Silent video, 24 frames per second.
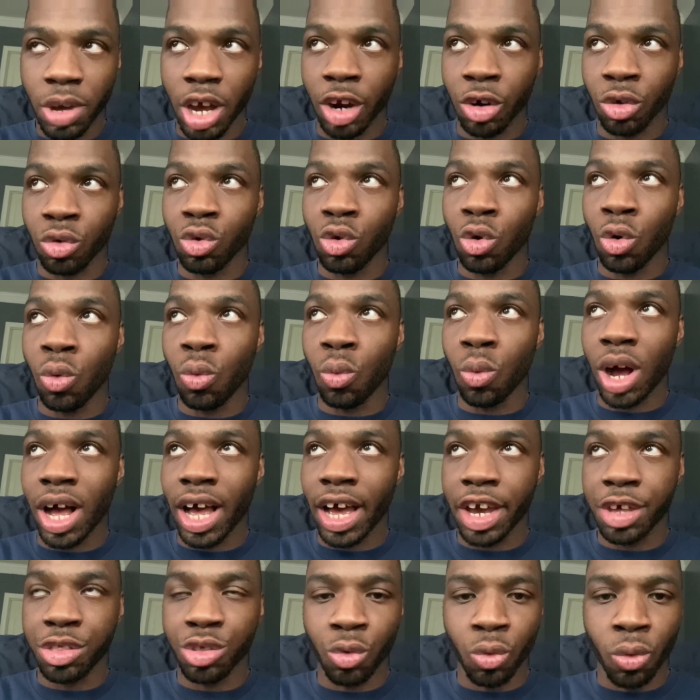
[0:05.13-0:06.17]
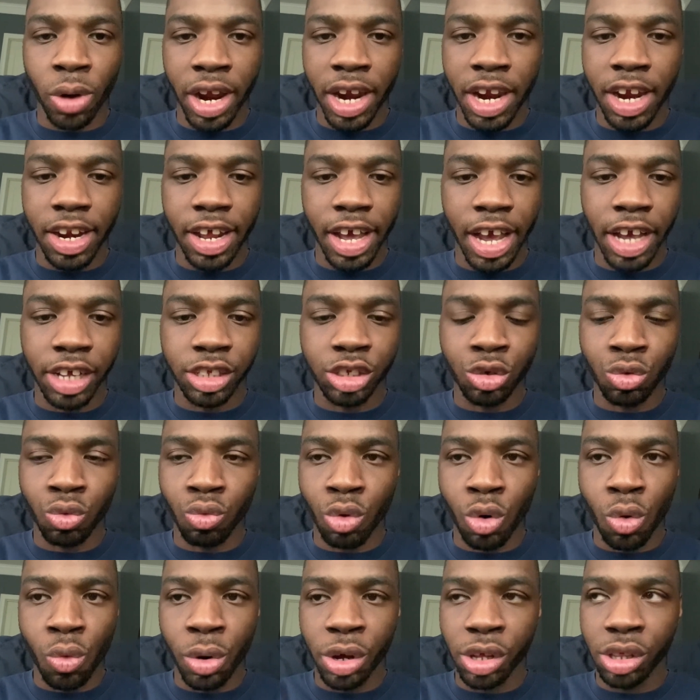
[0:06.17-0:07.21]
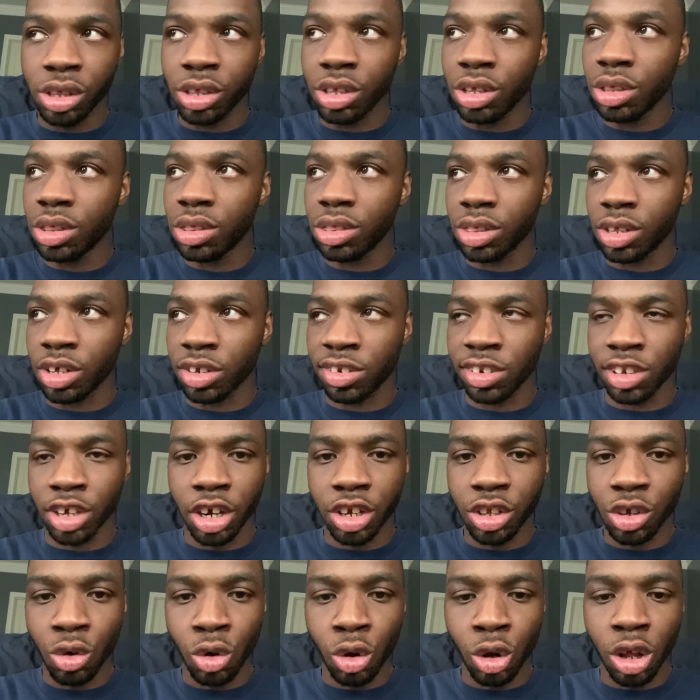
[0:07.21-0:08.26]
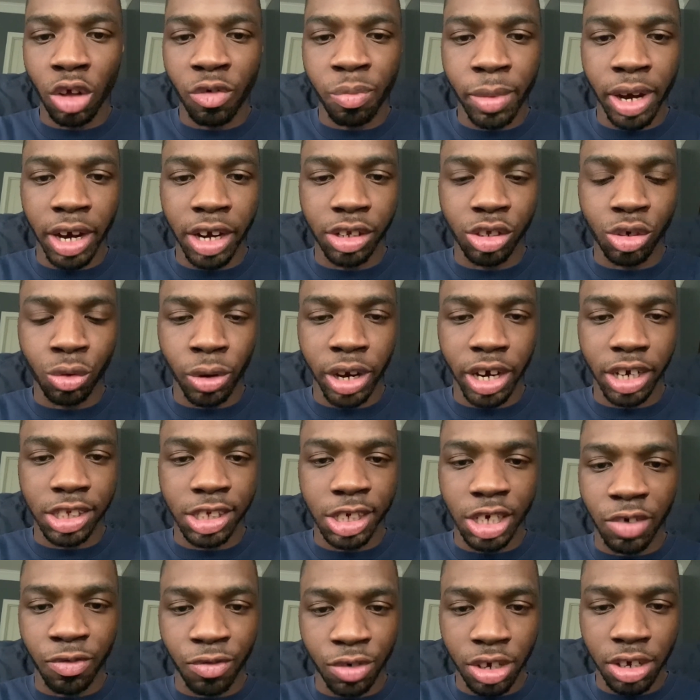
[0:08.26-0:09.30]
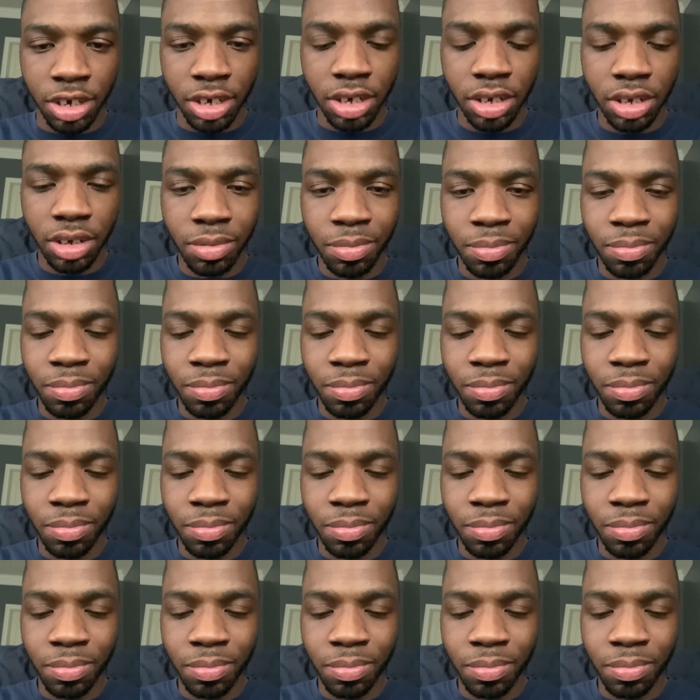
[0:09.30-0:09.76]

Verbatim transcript: I don't know why the rain had to ruin the signal of my DirecTV